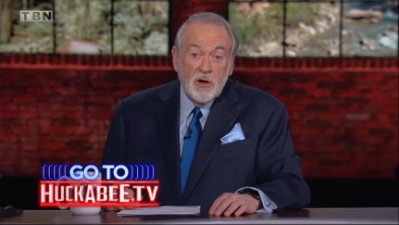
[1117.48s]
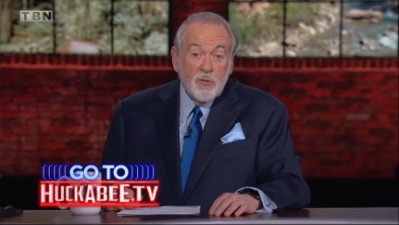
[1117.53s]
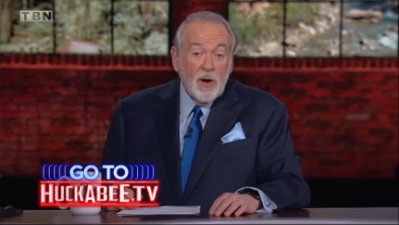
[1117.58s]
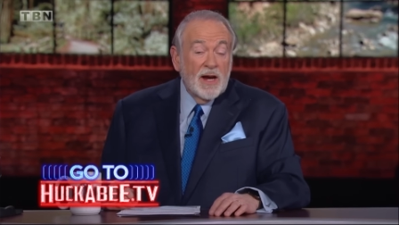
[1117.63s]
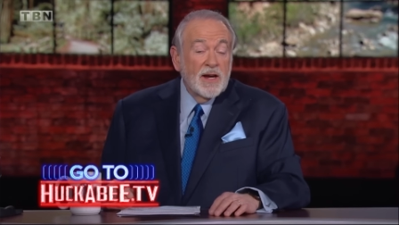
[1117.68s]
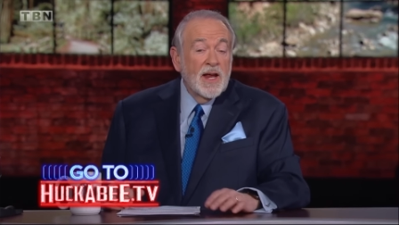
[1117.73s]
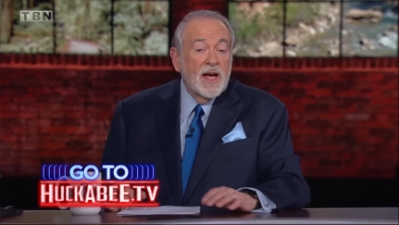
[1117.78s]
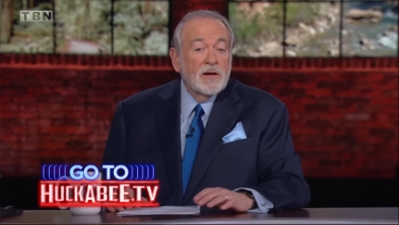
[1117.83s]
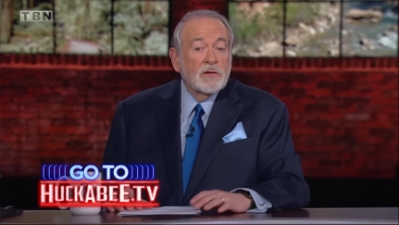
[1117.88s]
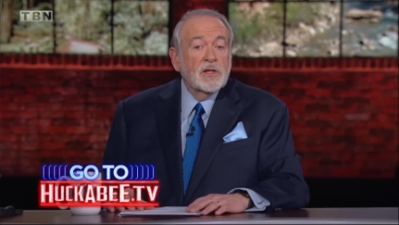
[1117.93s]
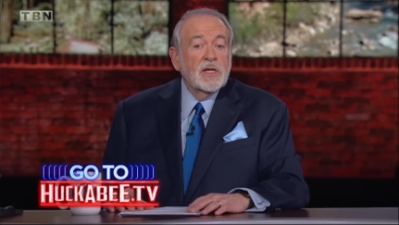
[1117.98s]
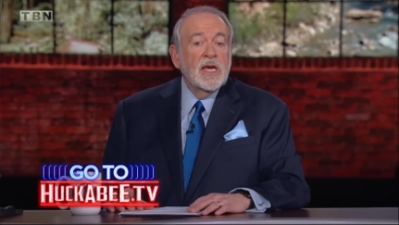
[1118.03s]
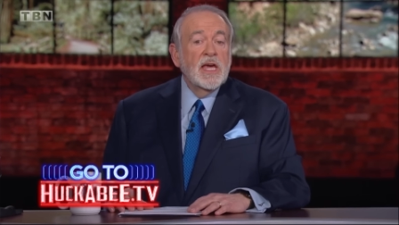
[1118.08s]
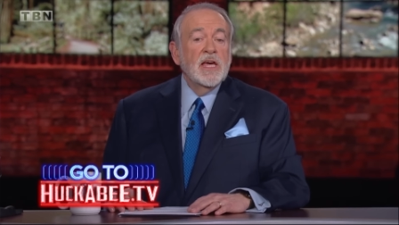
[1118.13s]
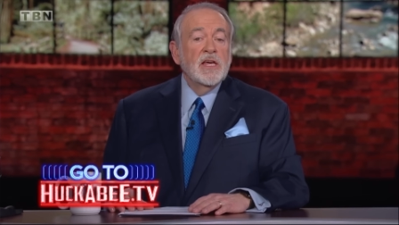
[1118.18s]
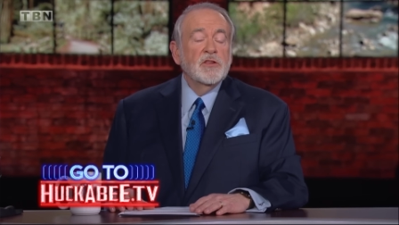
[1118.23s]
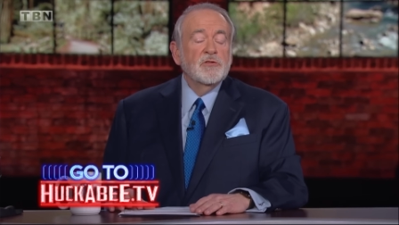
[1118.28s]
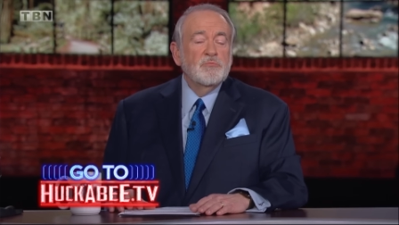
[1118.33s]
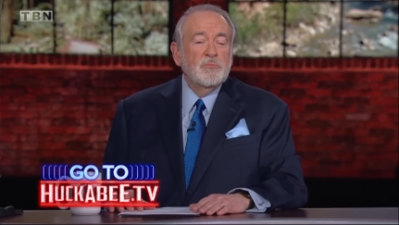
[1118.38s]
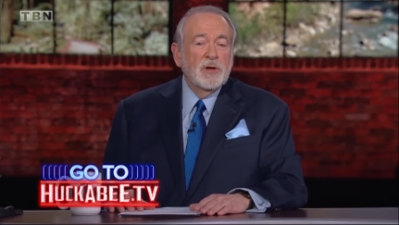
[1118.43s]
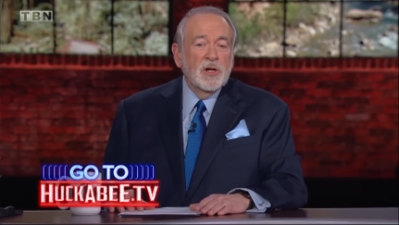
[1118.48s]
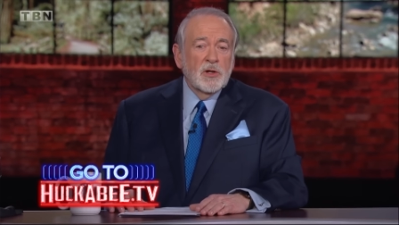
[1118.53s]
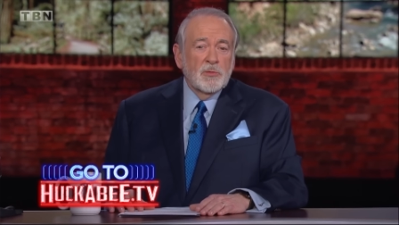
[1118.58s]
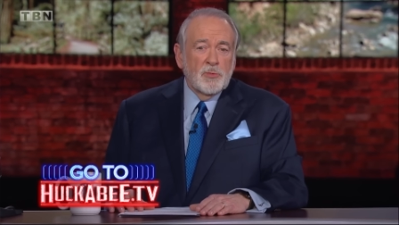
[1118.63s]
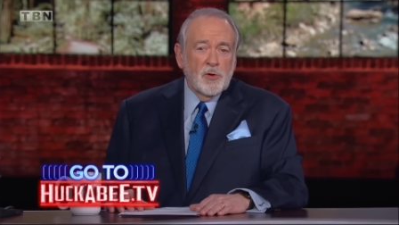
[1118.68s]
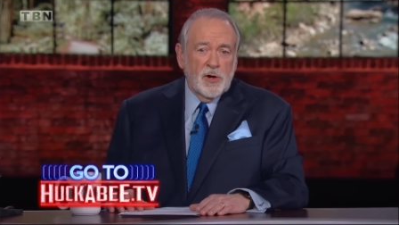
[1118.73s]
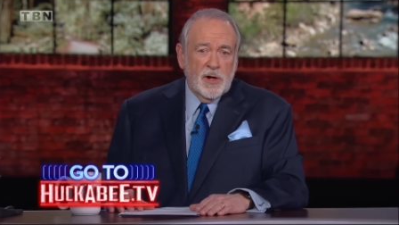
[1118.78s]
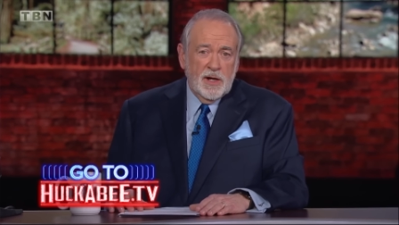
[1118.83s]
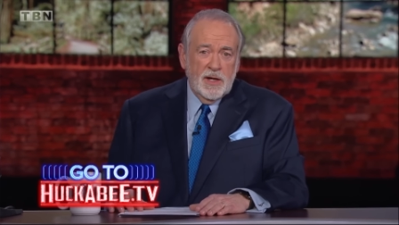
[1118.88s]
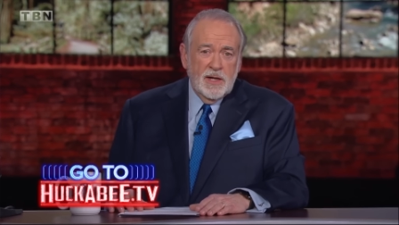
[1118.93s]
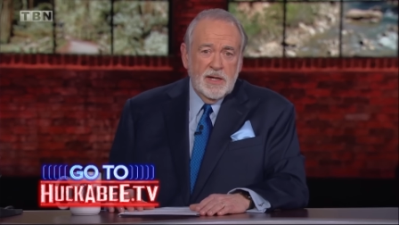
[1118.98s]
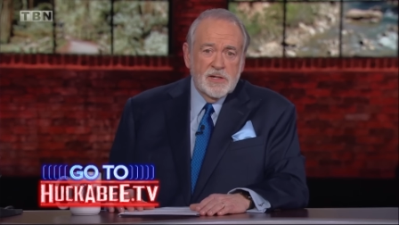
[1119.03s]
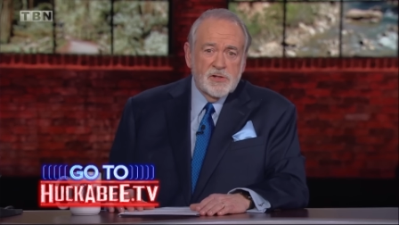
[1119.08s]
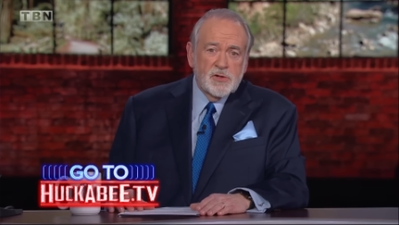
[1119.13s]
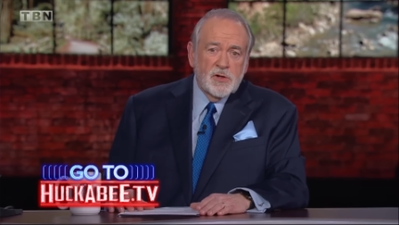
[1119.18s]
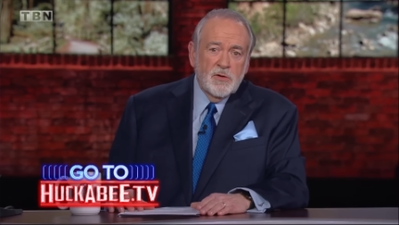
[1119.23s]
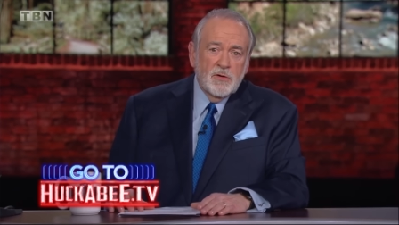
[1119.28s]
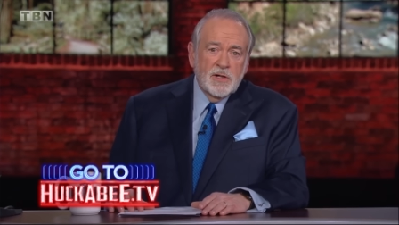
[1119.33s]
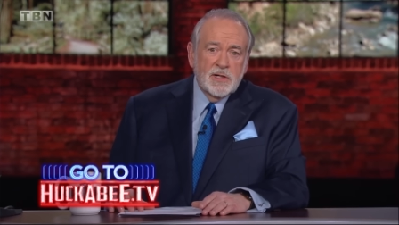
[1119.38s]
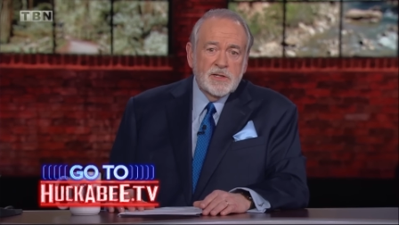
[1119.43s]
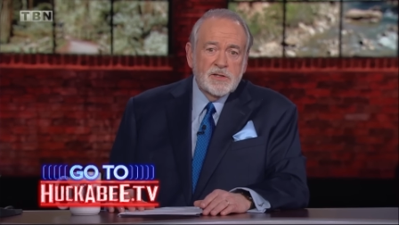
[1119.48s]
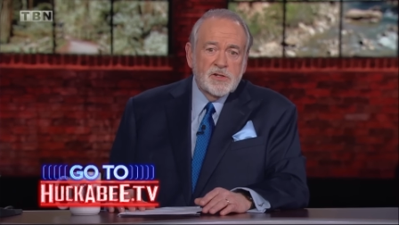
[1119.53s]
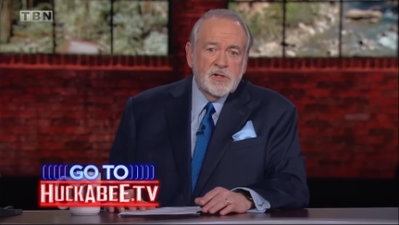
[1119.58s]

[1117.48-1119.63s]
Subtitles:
Right now, Keith Bilbrey is going